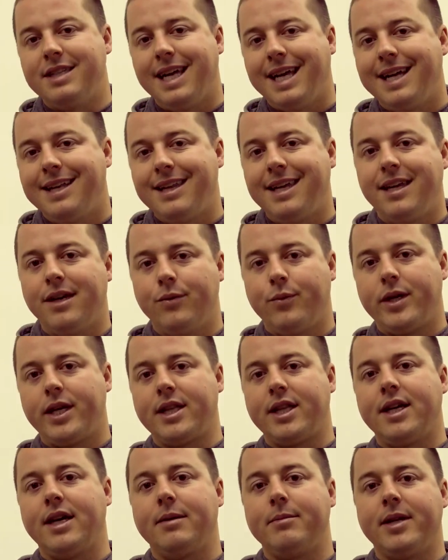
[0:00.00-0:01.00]
daily and
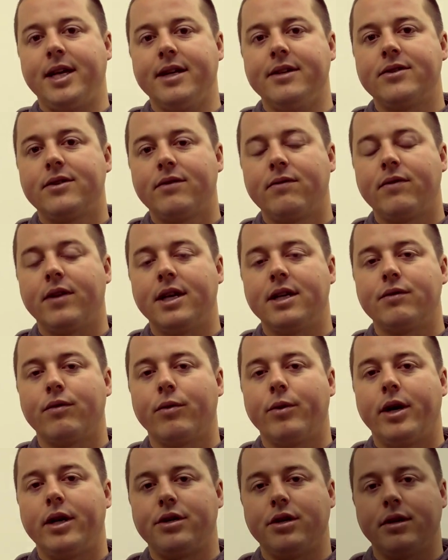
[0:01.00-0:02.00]
weekly updates. Thanks for
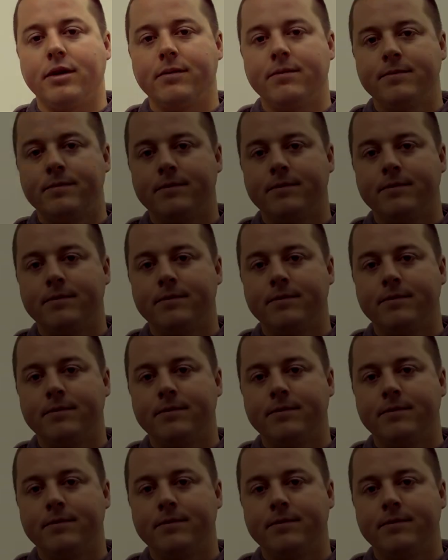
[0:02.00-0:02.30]
watching.